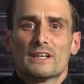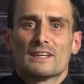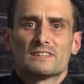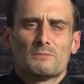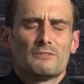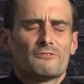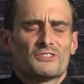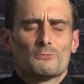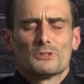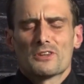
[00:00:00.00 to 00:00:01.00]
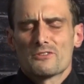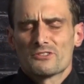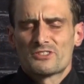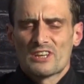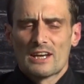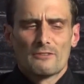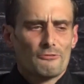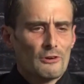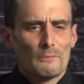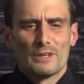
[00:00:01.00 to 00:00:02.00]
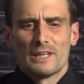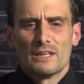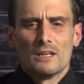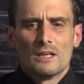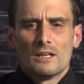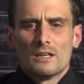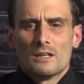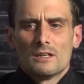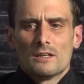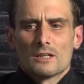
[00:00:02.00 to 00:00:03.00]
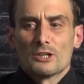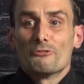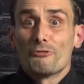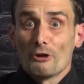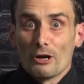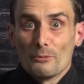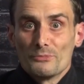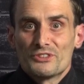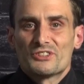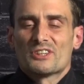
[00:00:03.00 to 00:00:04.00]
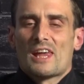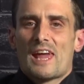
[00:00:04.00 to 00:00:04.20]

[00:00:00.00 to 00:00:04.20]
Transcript: It has to be someone that the Senate firmly confirms.